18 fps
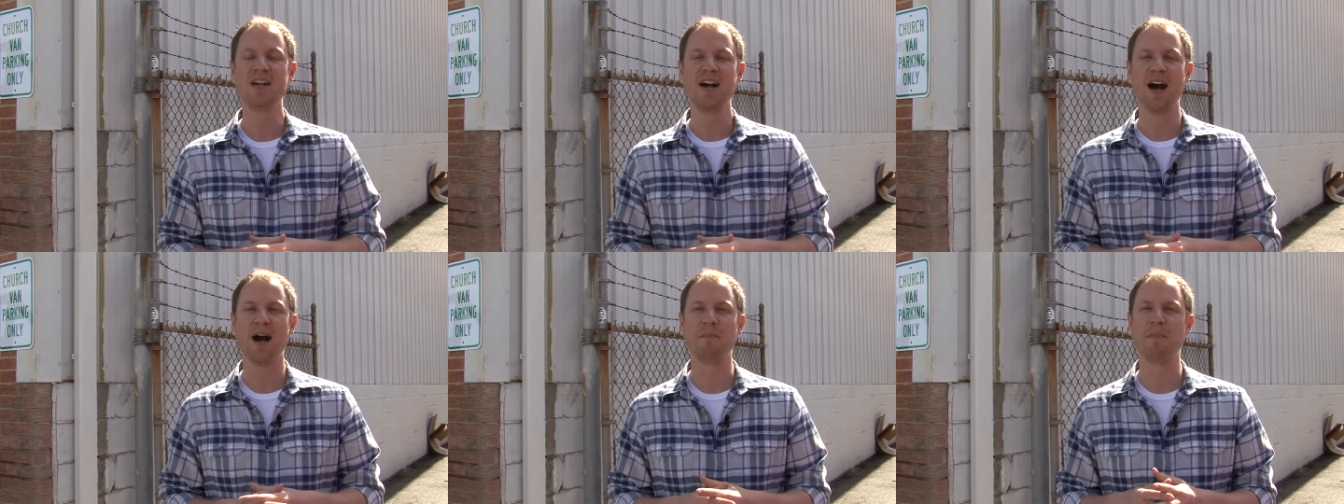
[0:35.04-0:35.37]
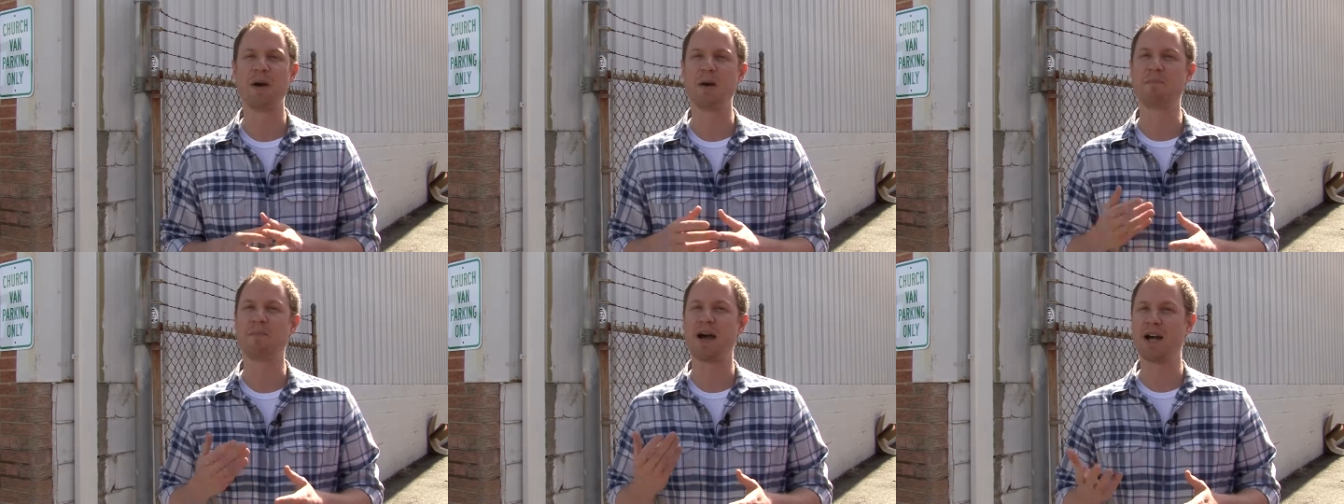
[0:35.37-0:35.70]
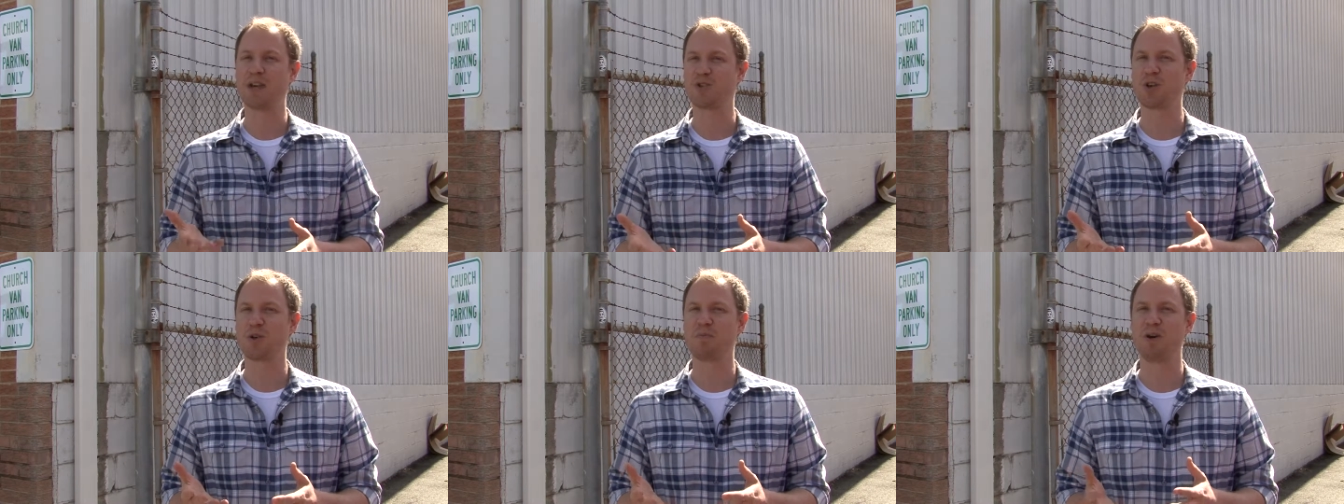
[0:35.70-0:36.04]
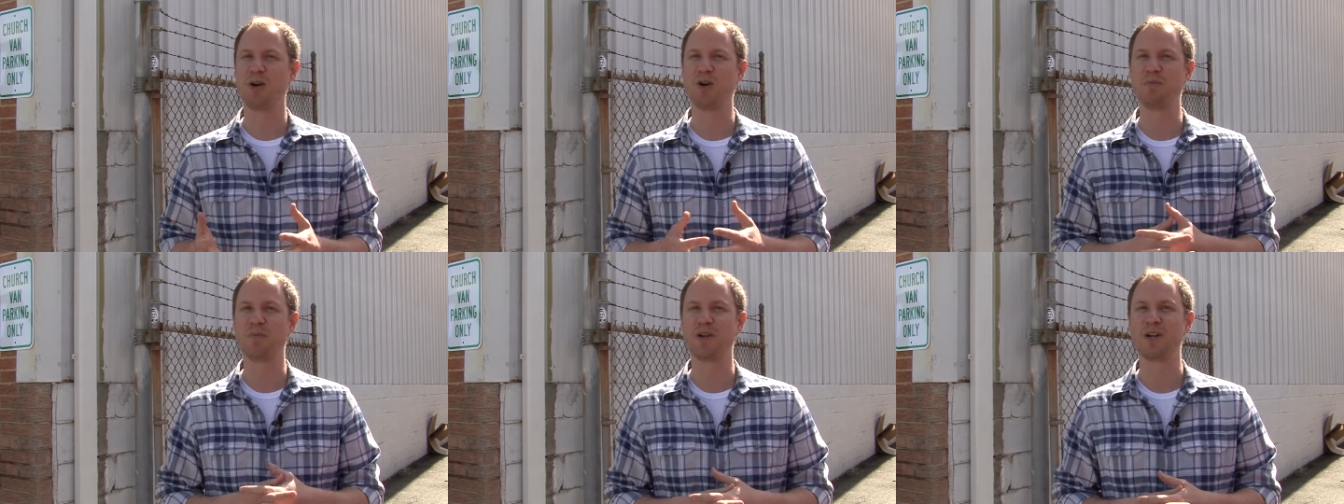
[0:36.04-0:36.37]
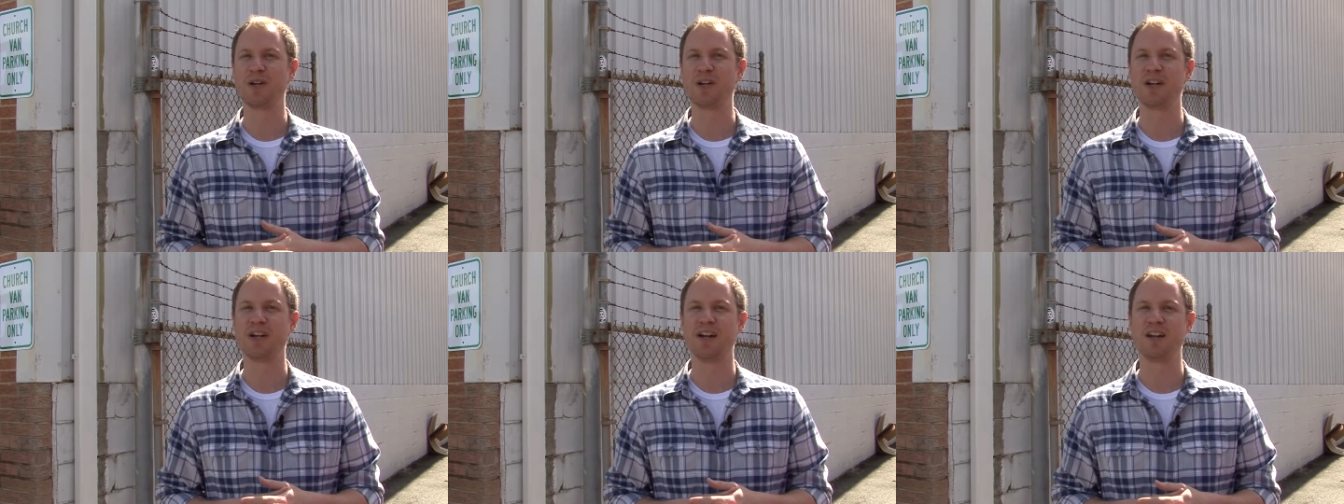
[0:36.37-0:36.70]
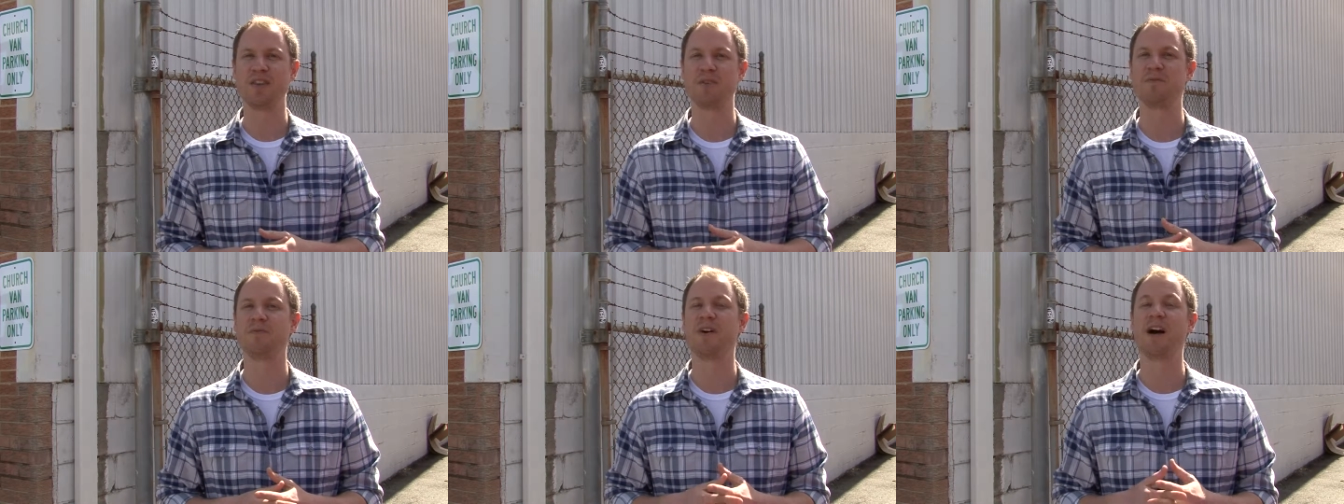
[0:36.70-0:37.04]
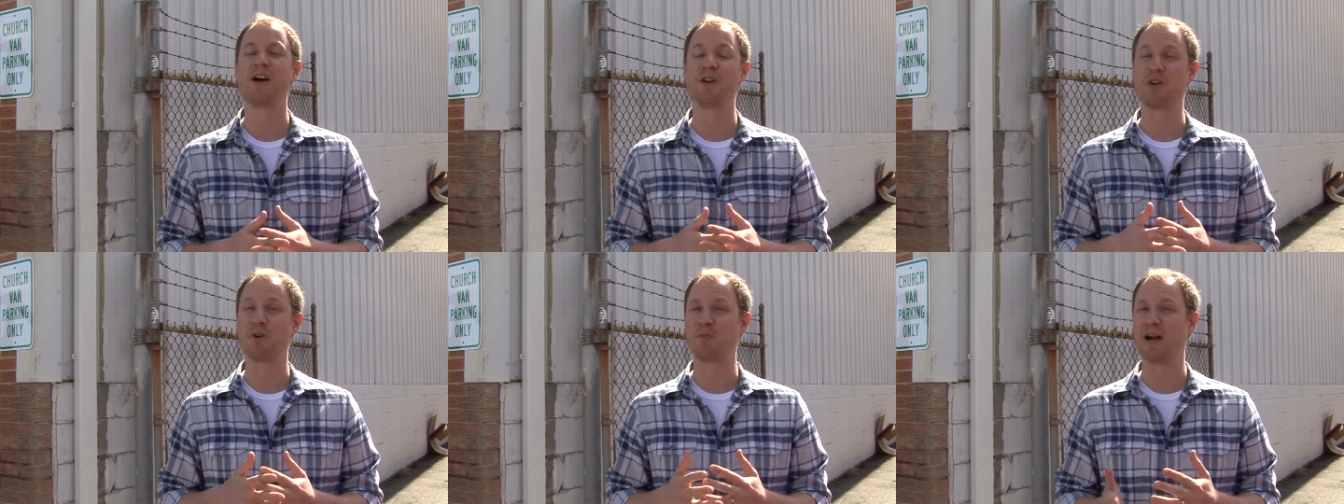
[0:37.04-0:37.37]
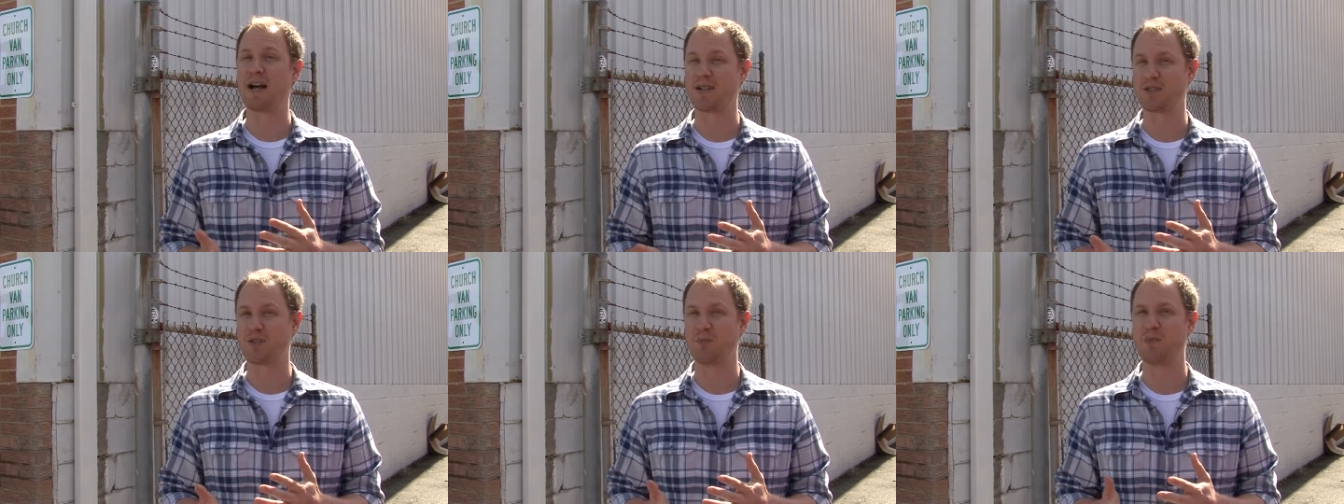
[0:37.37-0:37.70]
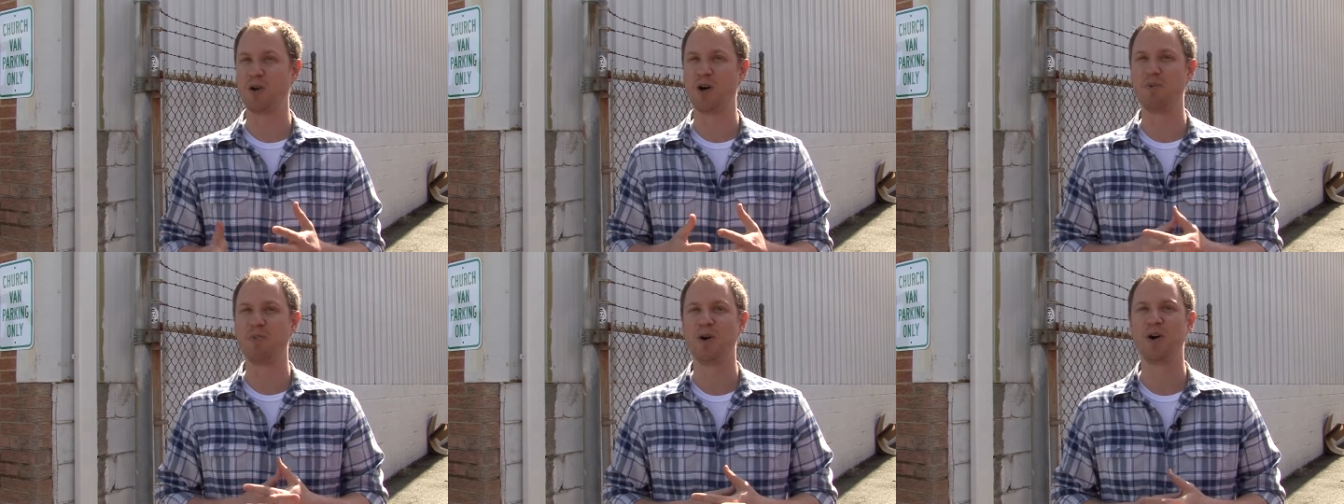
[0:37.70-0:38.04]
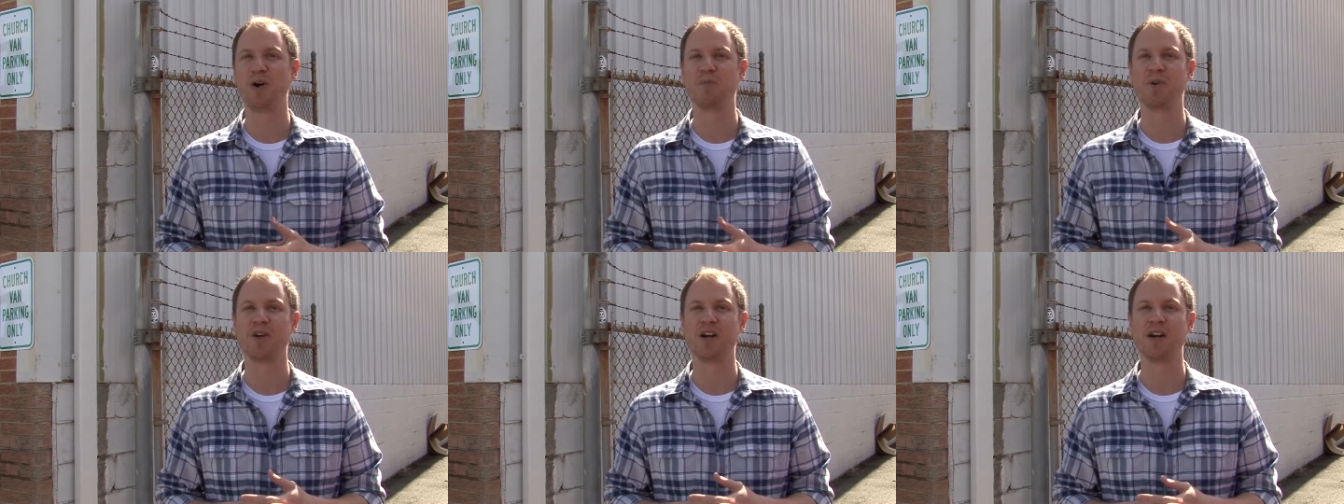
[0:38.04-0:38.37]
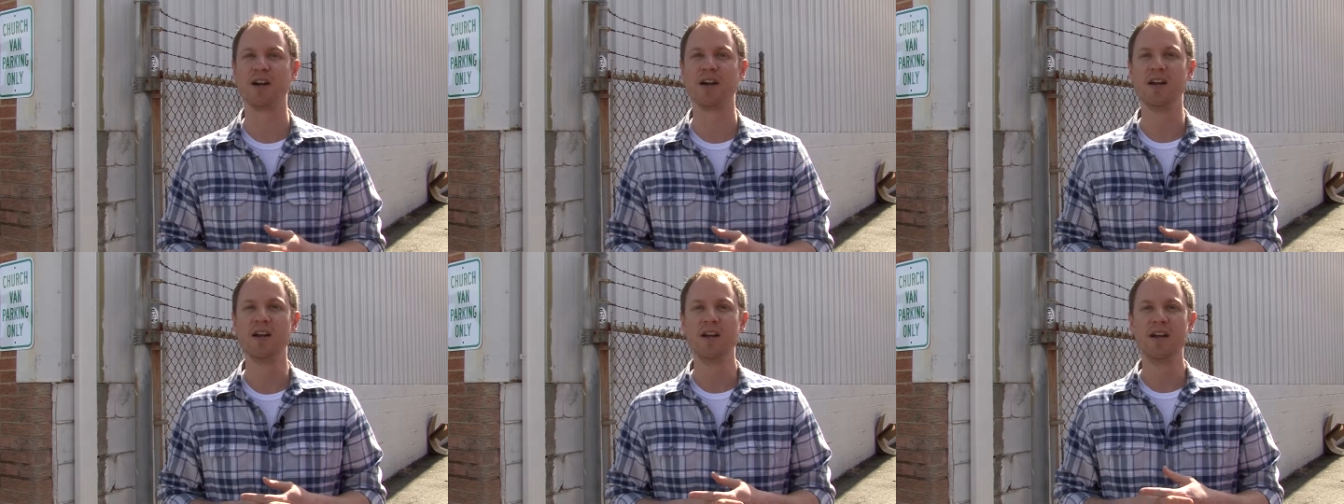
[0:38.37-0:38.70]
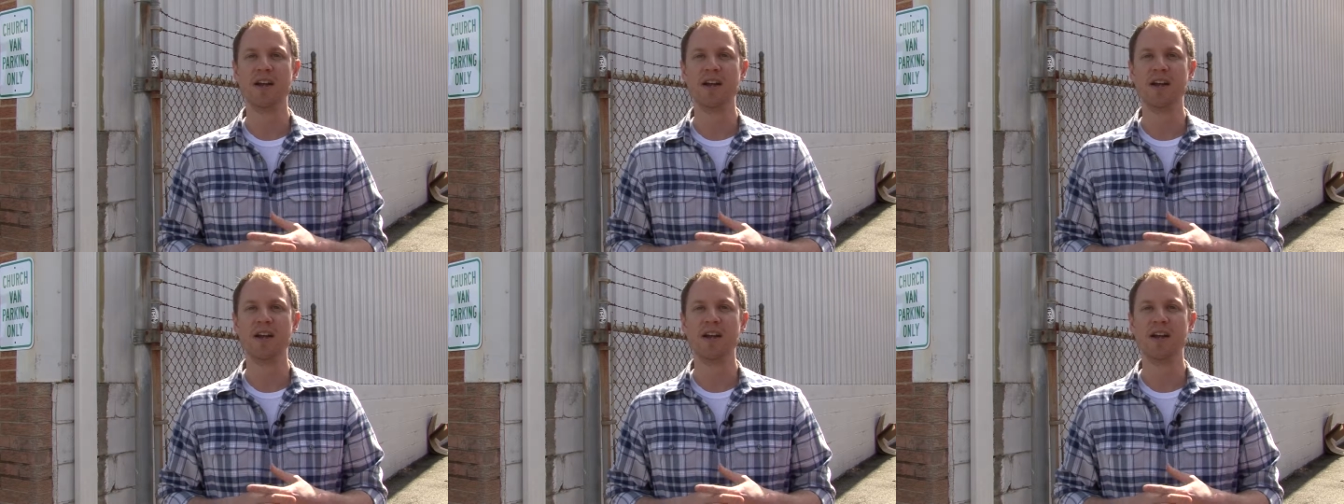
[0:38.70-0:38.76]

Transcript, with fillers: I met Patrick Palmer and the founder, Pastor Paul Palmer,